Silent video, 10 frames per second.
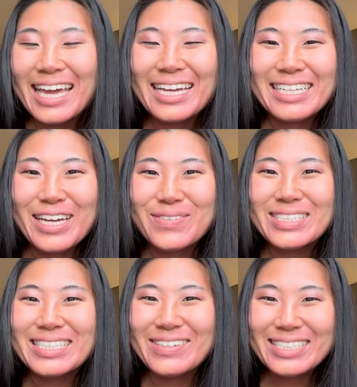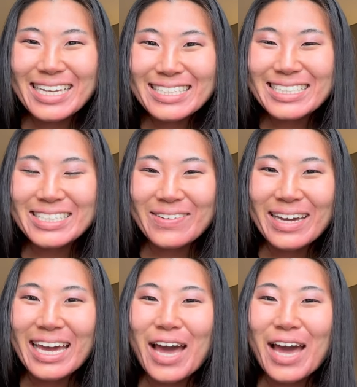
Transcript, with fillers: And I am so excited to do it.